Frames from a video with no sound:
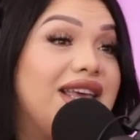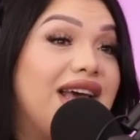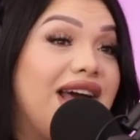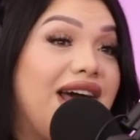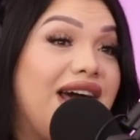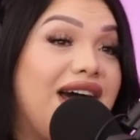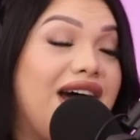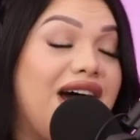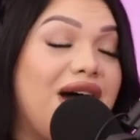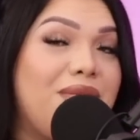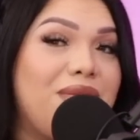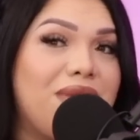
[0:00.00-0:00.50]

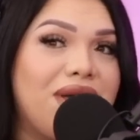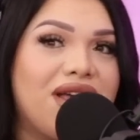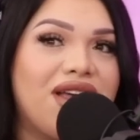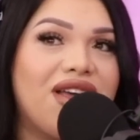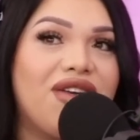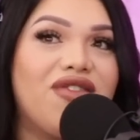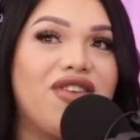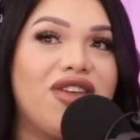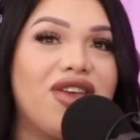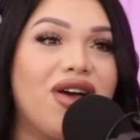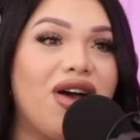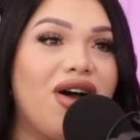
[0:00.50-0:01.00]
Yeah, I'm like, I
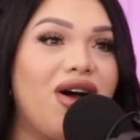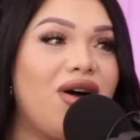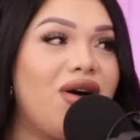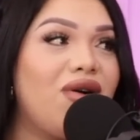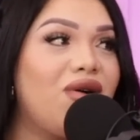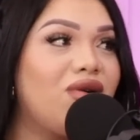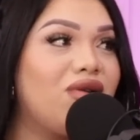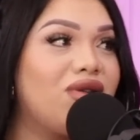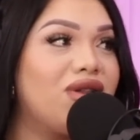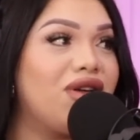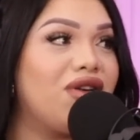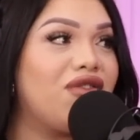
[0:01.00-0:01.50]
feel like y'all
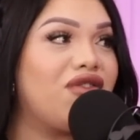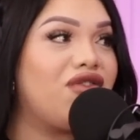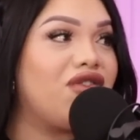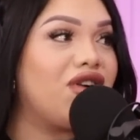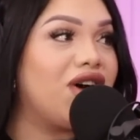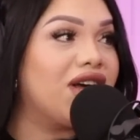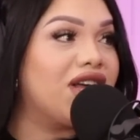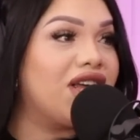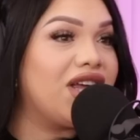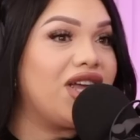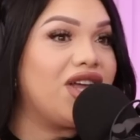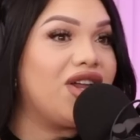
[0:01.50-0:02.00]
just being only
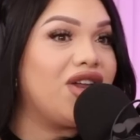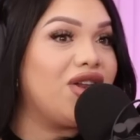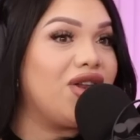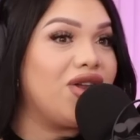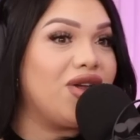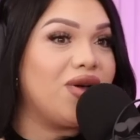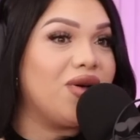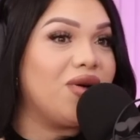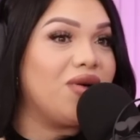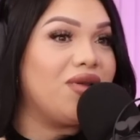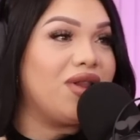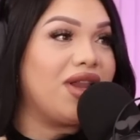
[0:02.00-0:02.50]
online, fucking
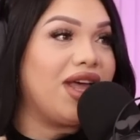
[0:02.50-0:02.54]
knew.